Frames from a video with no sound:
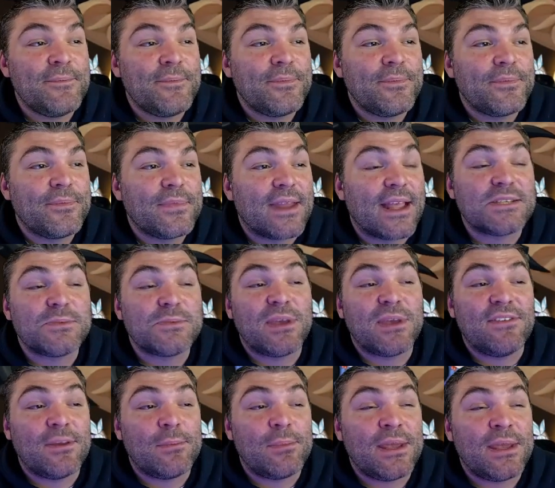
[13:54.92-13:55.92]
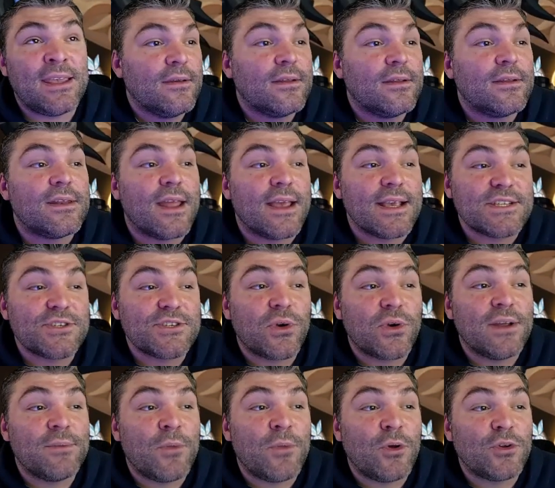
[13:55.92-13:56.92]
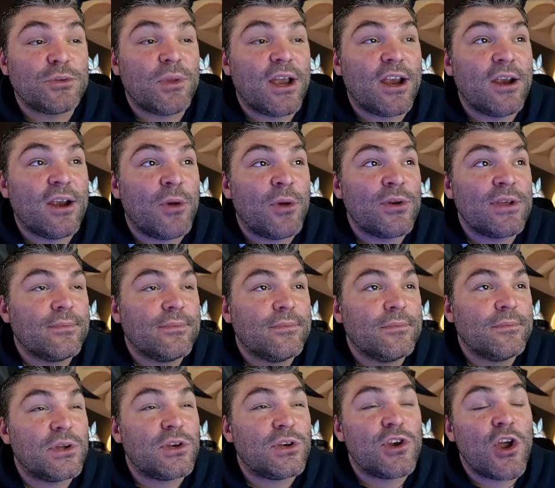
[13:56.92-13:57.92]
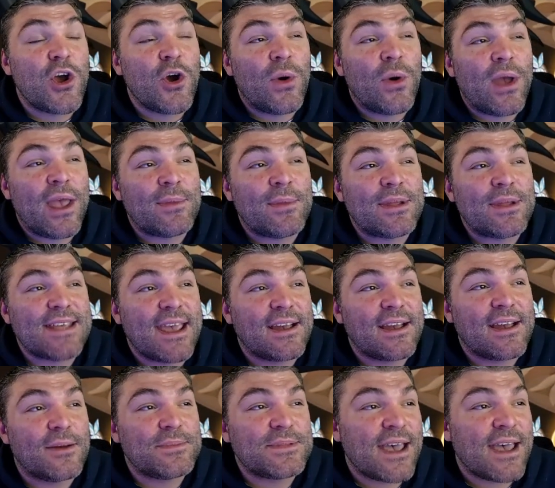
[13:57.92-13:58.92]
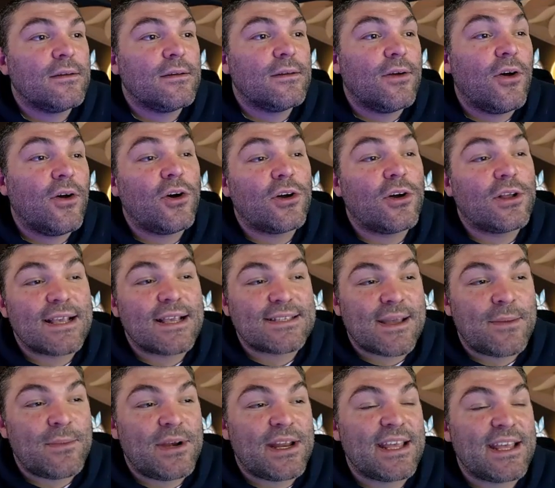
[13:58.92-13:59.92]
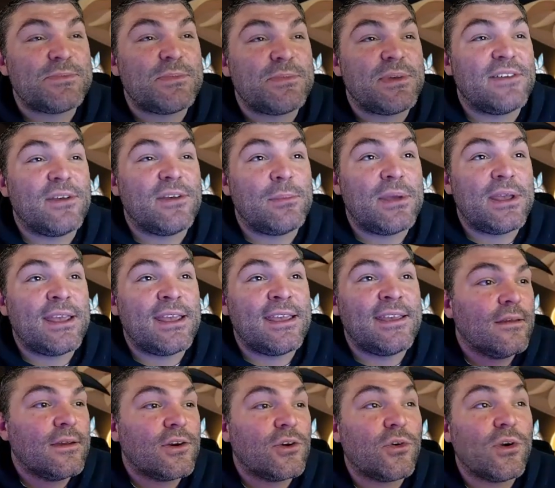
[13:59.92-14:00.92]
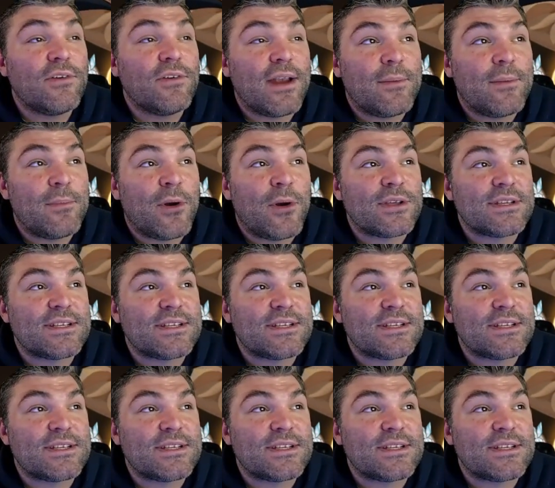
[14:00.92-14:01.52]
That's PvP. Nice crit multiplier bonus, but no M attack up top. All class enmity is PvP. Crit rate bonus is